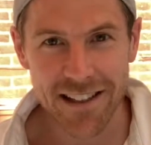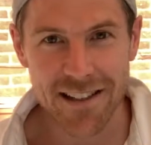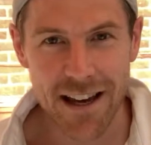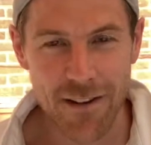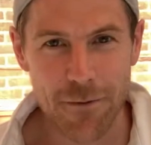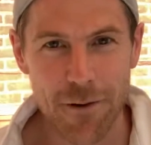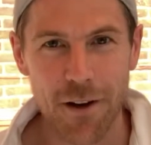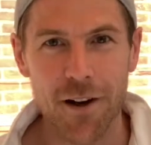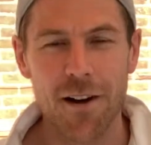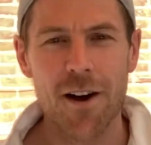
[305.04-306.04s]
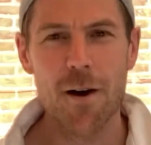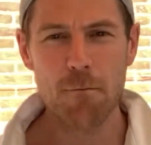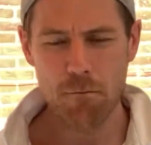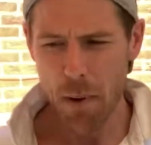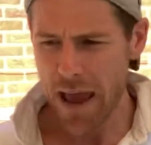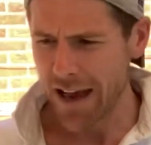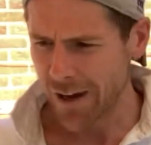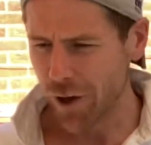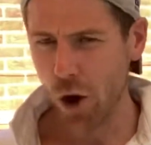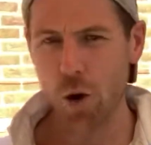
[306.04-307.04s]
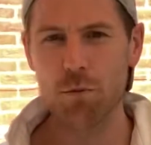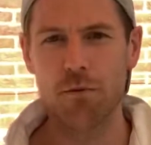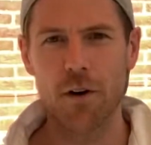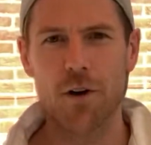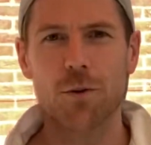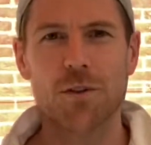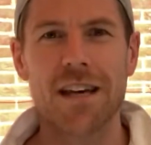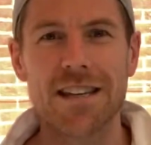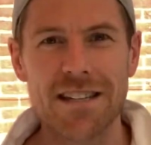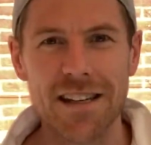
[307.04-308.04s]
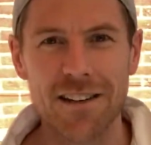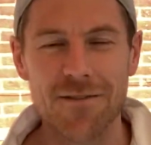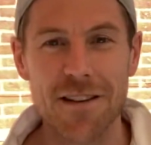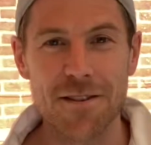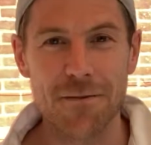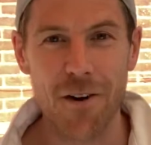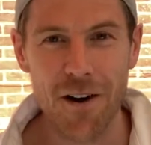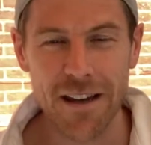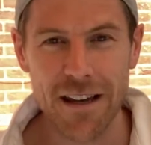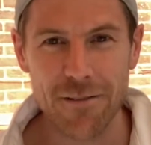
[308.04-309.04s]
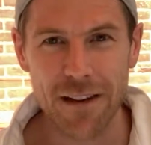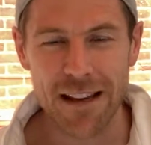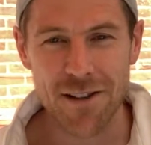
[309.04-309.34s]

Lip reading: South Africa. Big global virtual tasting this Friday evening.